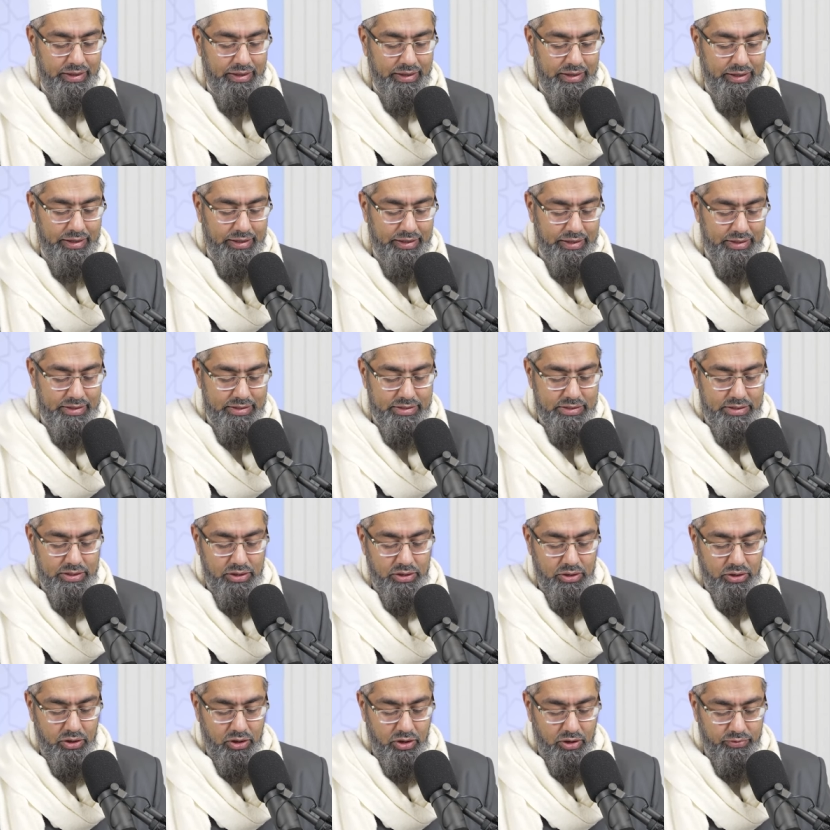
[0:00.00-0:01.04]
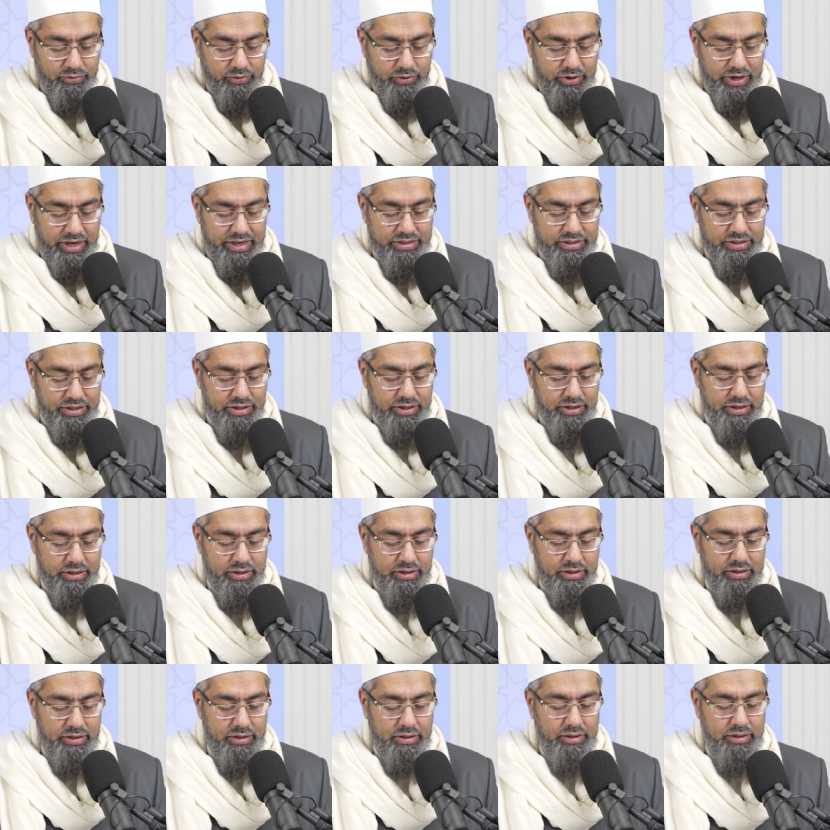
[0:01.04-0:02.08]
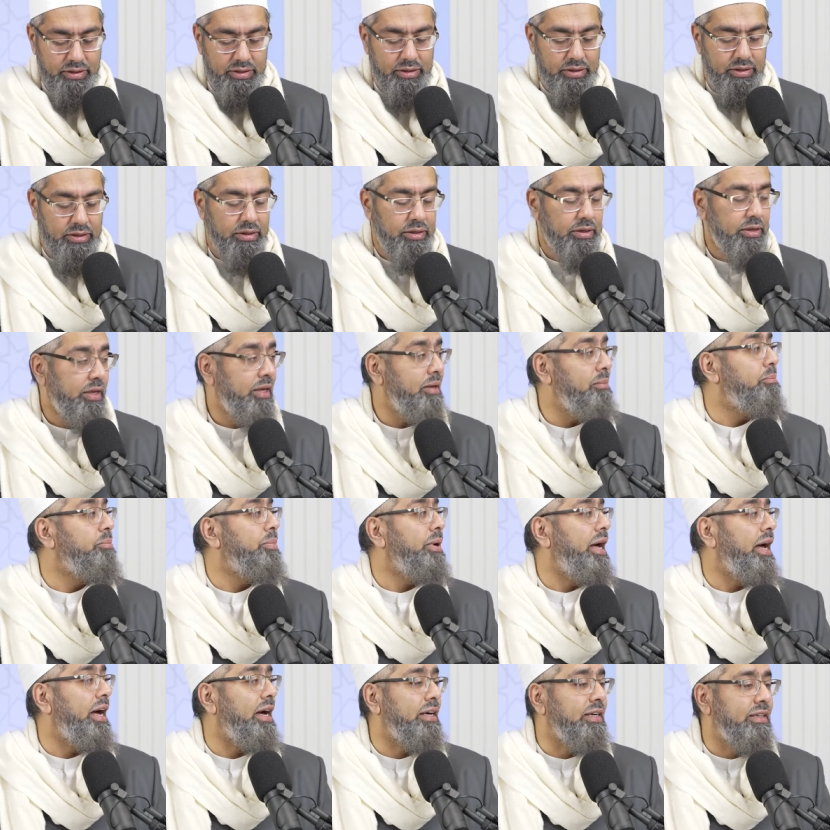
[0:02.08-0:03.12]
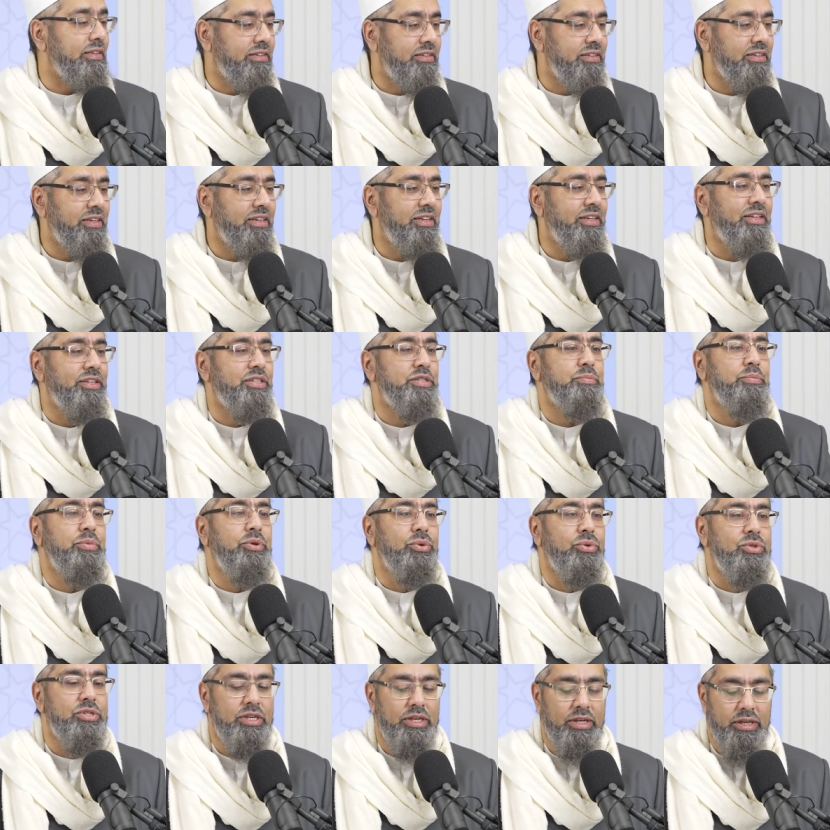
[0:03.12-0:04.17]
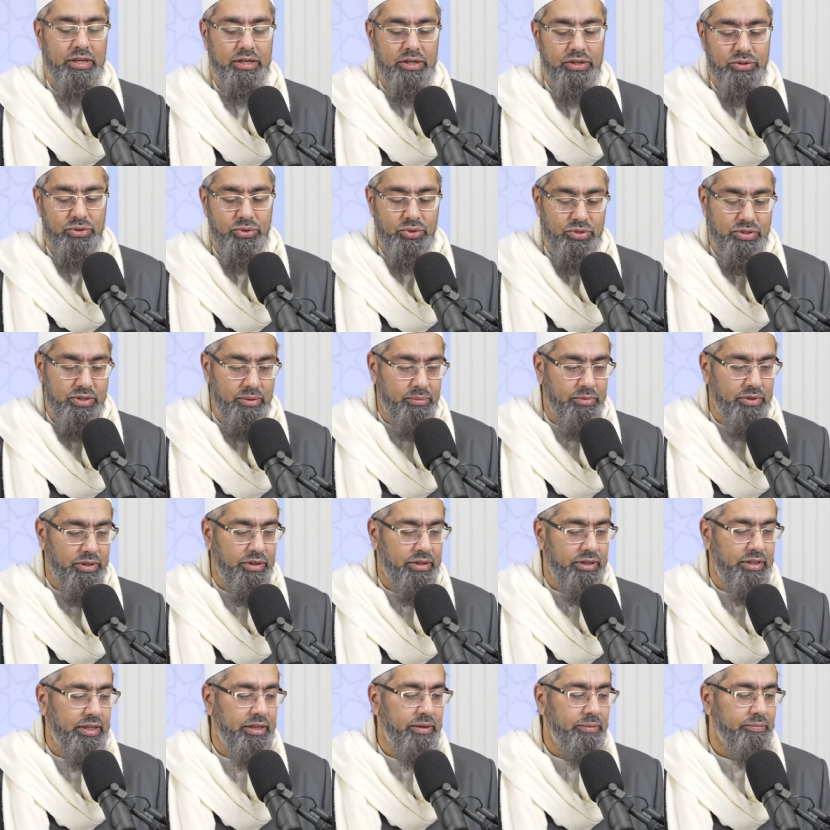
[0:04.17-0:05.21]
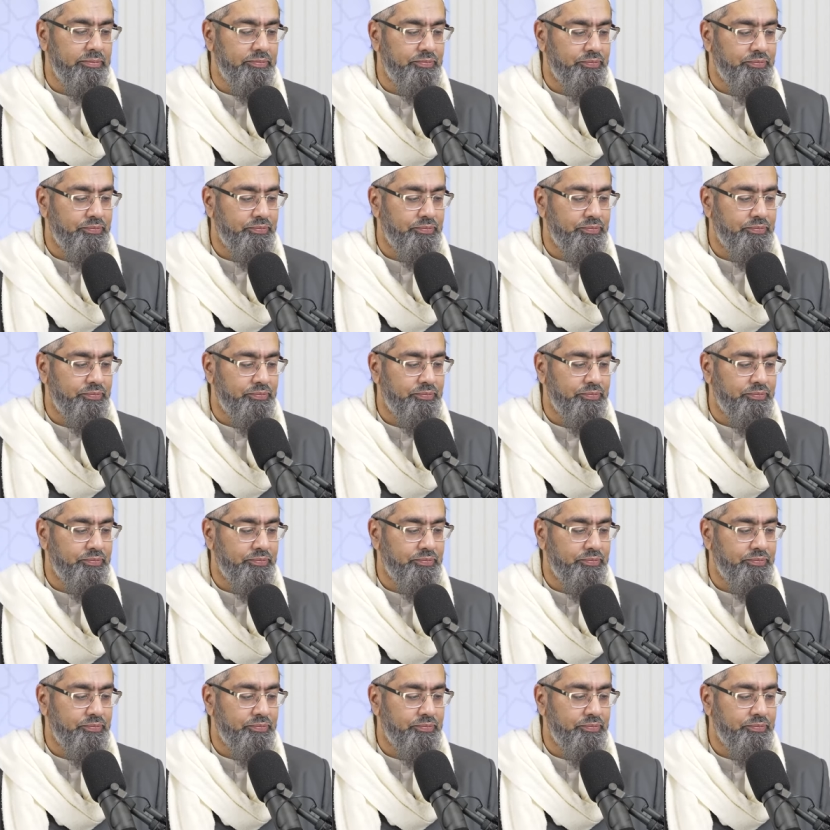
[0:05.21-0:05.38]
It is of greater impact in its beauty So similarly